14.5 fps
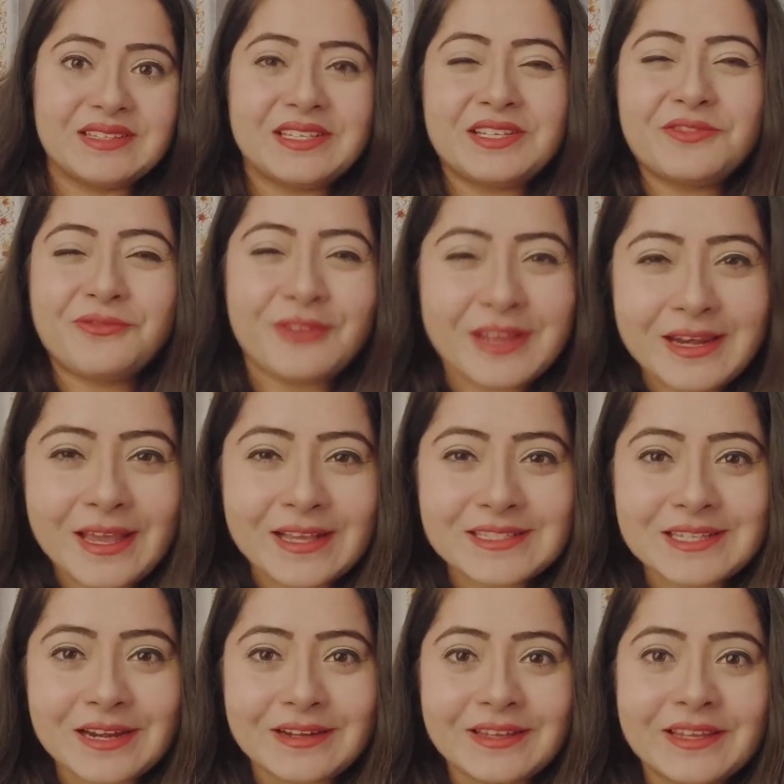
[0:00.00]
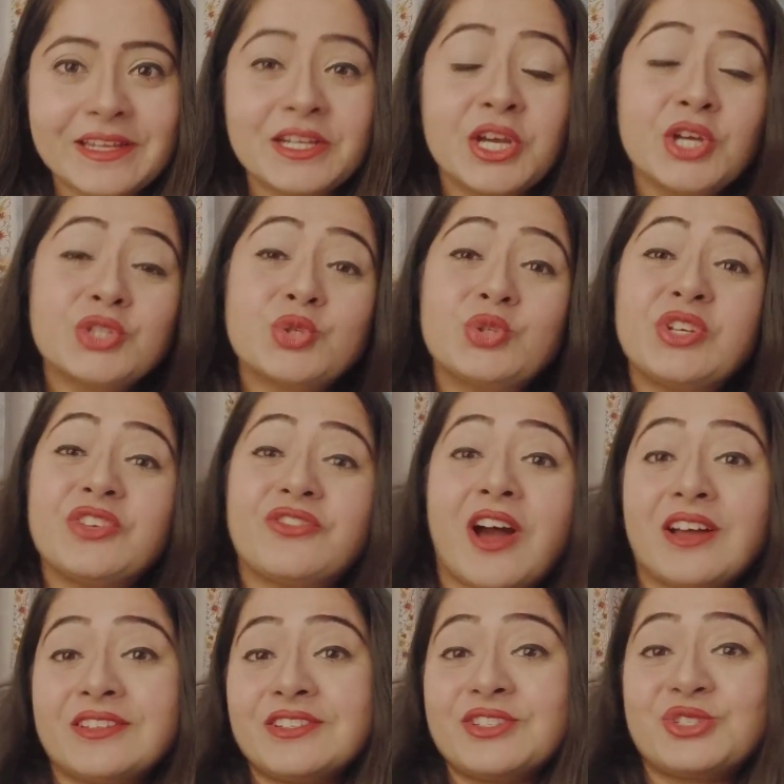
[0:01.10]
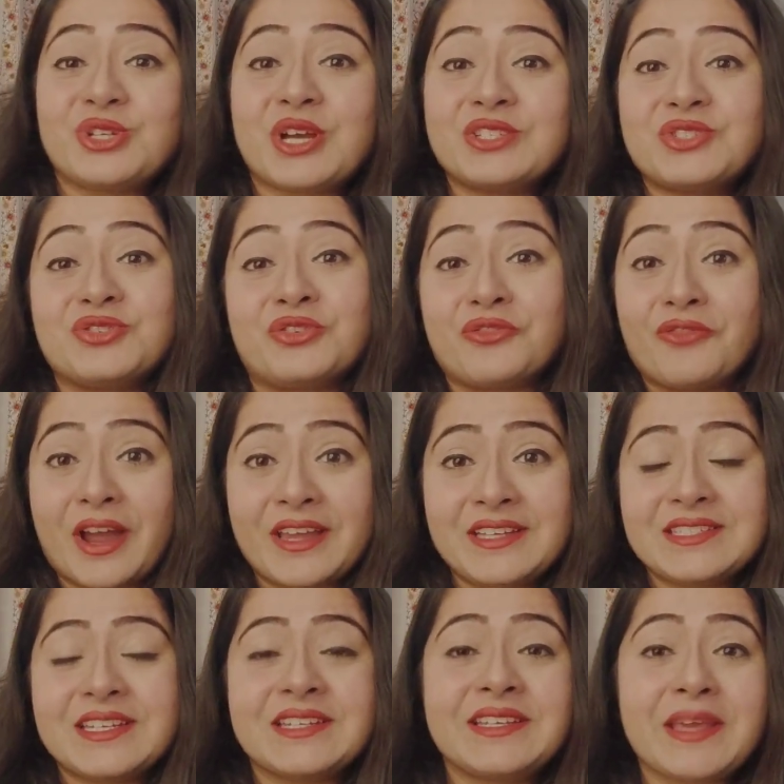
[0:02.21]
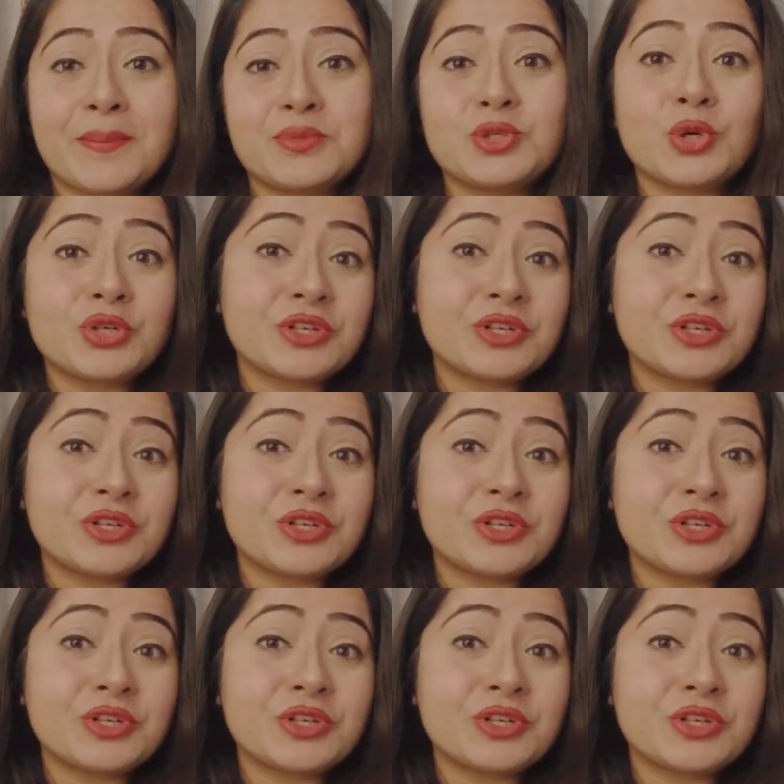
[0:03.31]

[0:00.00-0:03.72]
They didn't feel like studying it. So they rather just revised and kept